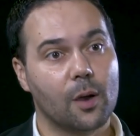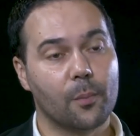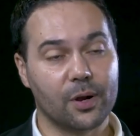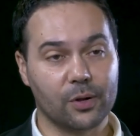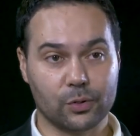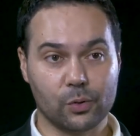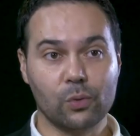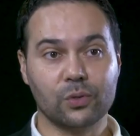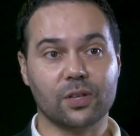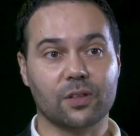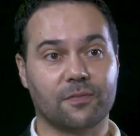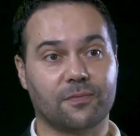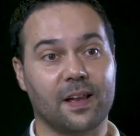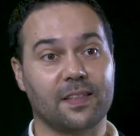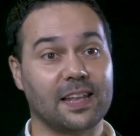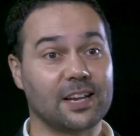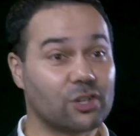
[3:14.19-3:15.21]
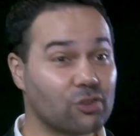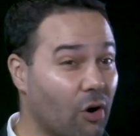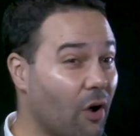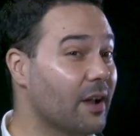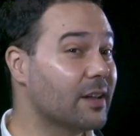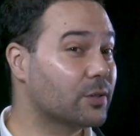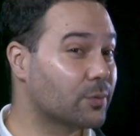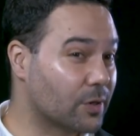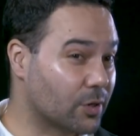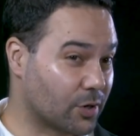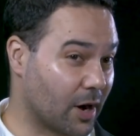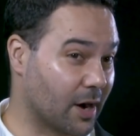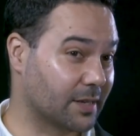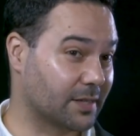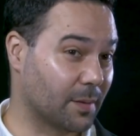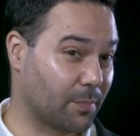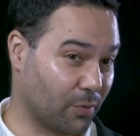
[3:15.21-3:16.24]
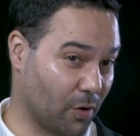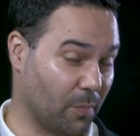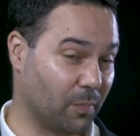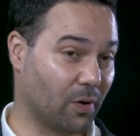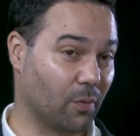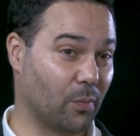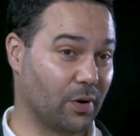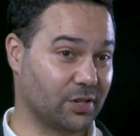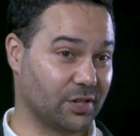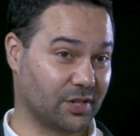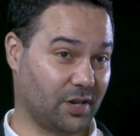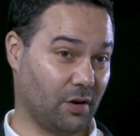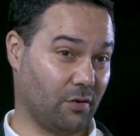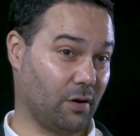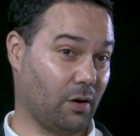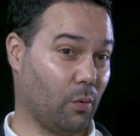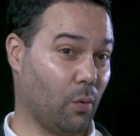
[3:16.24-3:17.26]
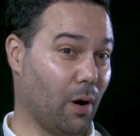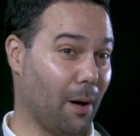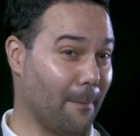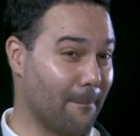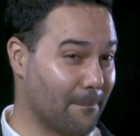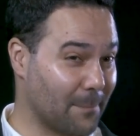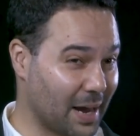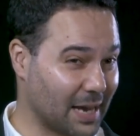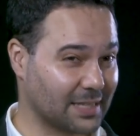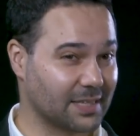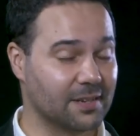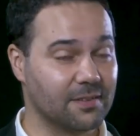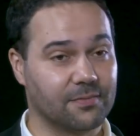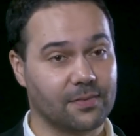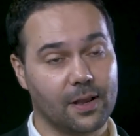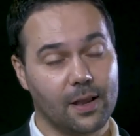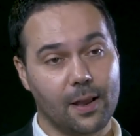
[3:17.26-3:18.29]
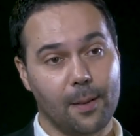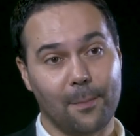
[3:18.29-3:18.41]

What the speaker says: but it was also the fact they tried to address a problem which is going to require massive